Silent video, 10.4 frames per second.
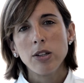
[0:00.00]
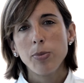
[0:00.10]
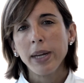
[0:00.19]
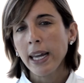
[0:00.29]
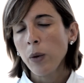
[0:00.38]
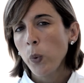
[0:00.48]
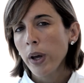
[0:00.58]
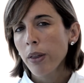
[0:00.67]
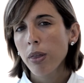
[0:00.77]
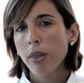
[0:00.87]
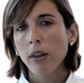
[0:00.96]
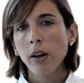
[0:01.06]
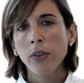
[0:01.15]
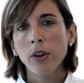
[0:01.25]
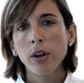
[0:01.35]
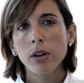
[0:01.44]
To begin with,
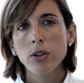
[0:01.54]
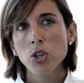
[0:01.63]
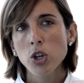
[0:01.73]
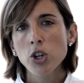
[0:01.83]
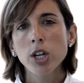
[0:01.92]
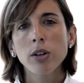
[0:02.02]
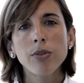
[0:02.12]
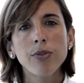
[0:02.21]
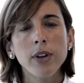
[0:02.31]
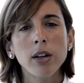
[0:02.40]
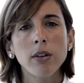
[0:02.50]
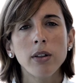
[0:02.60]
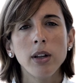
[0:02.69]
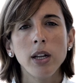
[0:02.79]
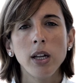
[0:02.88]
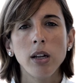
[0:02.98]
in the surgical
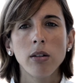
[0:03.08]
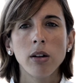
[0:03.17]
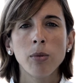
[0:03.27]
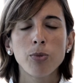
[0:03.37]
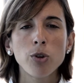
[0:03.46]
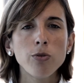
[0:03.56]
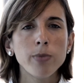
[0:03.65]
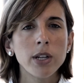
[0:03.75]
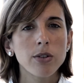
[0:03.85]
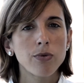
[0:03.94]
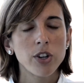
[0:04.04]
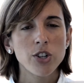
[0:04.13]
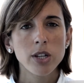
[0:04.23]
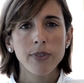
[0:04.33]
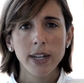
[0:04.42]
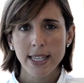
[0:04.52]
field, the improvement of
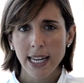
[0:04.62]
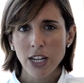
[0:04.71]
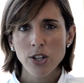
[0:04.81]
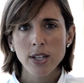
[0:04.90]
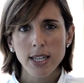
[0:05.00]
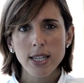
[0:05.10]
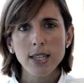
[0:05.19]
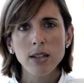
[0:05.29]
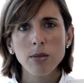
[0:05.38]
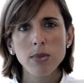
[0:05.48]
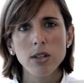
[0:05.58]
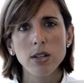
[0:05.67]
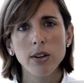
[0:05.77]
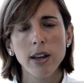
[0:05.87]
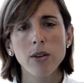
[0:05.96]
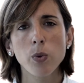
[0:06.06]
rigid fixation systems
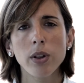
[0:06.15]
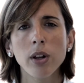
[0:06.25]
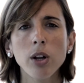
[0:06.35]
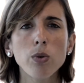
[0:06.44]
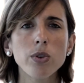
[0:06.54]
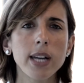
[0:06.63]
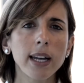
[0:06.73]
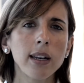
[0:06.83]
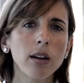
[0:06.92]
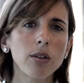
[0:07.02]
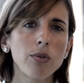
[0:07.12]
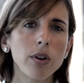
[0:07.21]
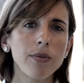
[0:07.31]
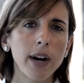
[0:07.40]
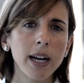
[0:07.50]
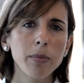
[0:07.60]
together with new technical
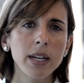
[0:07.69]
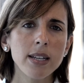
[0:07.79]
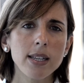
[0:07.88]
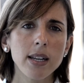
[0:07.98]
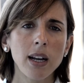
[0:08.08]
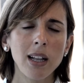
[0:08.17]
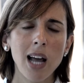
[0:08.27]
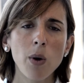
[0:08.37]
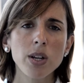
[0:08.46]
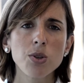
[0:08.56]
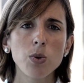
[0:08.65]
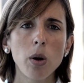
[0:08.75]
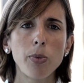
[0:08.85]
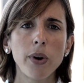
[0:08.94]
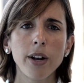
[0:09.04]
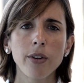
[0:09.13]
refinements allow us to
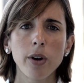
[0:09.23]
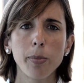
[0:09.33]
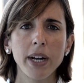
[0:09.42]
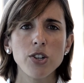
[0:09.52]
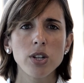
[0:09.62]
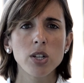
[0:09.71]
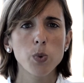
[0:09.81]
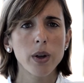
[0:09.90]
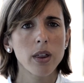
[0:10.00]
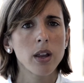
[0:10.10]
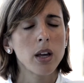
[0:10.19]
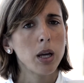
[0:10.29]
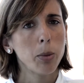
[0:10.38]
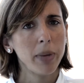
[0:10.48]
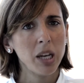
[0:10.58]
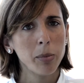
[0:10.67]
operate on our patients with
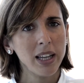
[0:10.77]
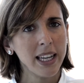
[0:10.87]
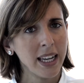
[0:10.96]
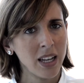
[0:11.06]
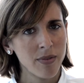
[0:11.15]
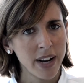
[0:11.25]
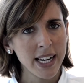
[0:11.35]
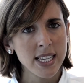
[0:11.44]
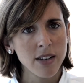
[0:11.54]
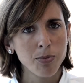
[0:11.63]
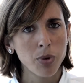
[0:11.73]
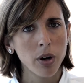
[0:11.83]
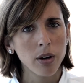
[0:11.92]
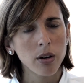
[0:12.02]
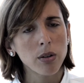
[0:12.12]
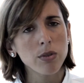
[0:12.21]
minimally invasive
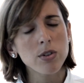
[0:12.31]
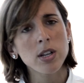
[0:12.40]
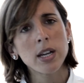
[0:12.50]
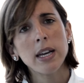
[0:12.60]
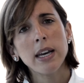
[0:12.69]
protocols